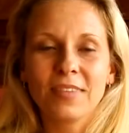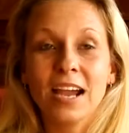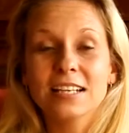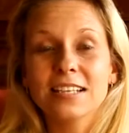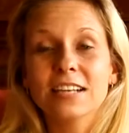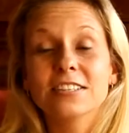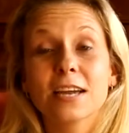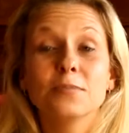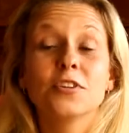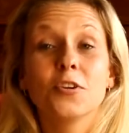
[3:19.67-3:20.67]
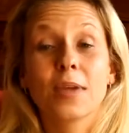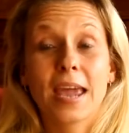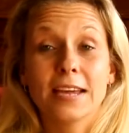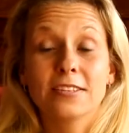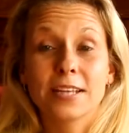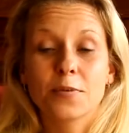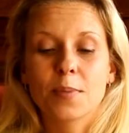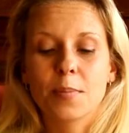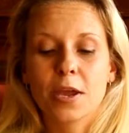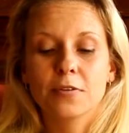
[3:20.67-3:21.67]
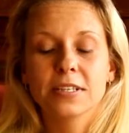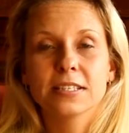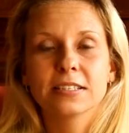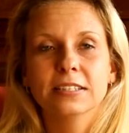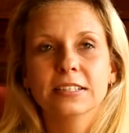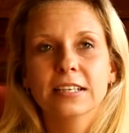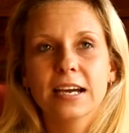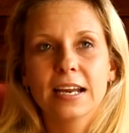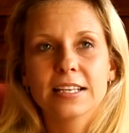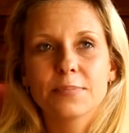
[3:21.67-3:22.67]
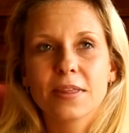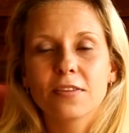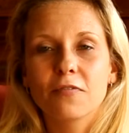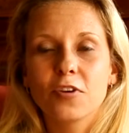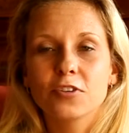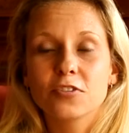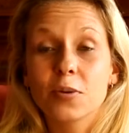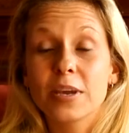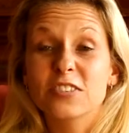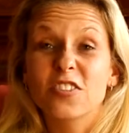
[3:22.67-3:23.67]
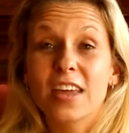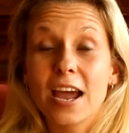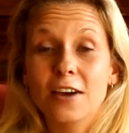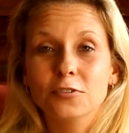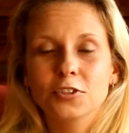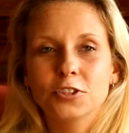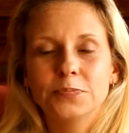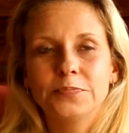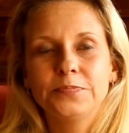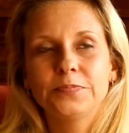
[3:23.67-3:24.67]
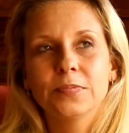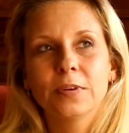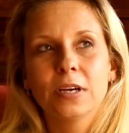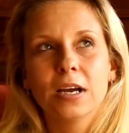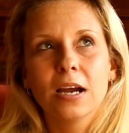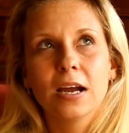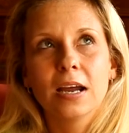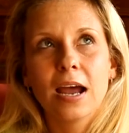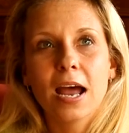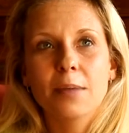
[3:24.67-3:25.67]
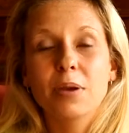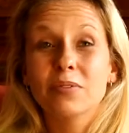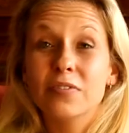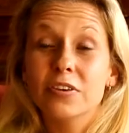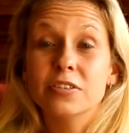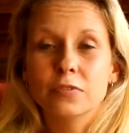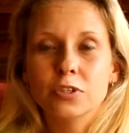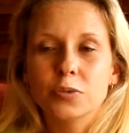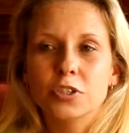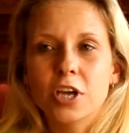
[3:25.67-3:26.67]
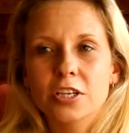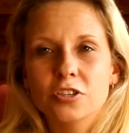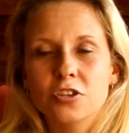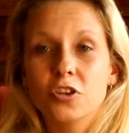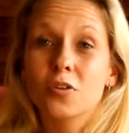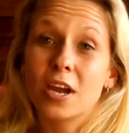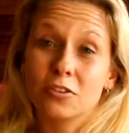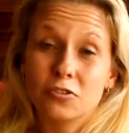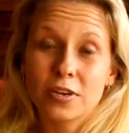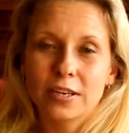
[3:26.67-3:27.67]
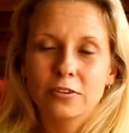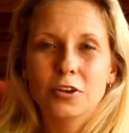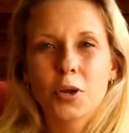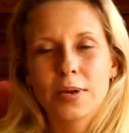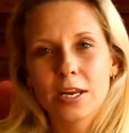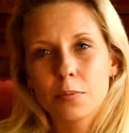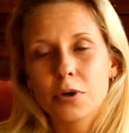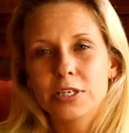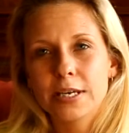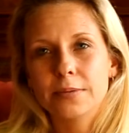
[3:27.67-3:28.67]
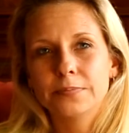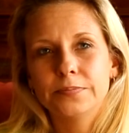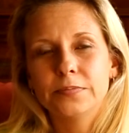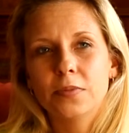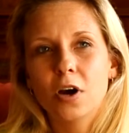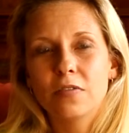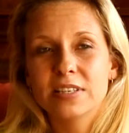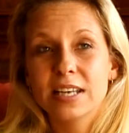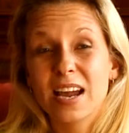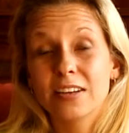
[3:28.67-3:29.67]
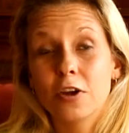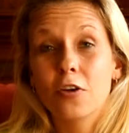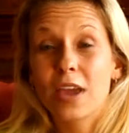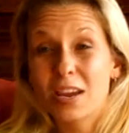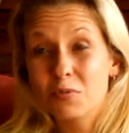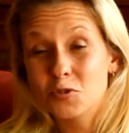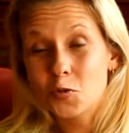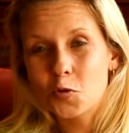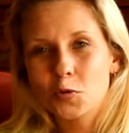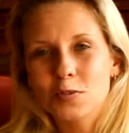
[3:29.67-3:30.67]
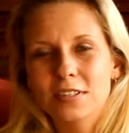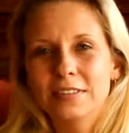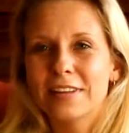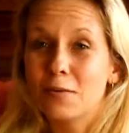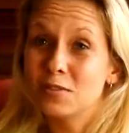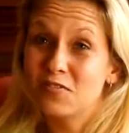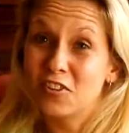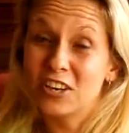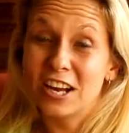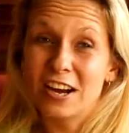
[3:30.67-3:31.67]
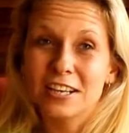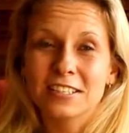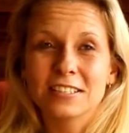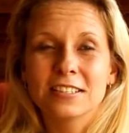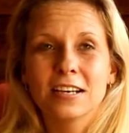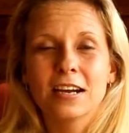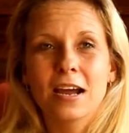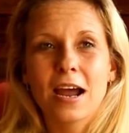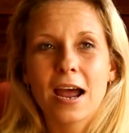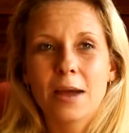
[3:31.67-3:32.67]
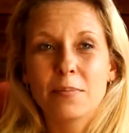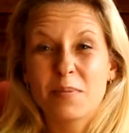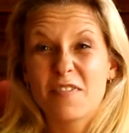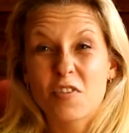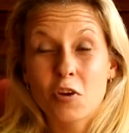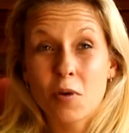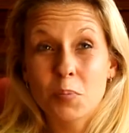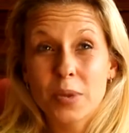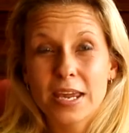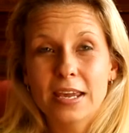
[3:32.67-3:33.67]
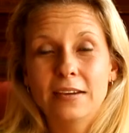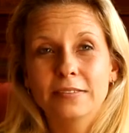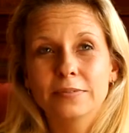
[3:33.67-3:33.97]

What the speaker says: I decided to come to the UK to stay with my parents. I spent the first 3 weeks on the couch. It was very difficult to adjust to the new country, not knowing anybody. Obviously I had cocaine withdrawals, that wasn't very nice, made me very grumpy.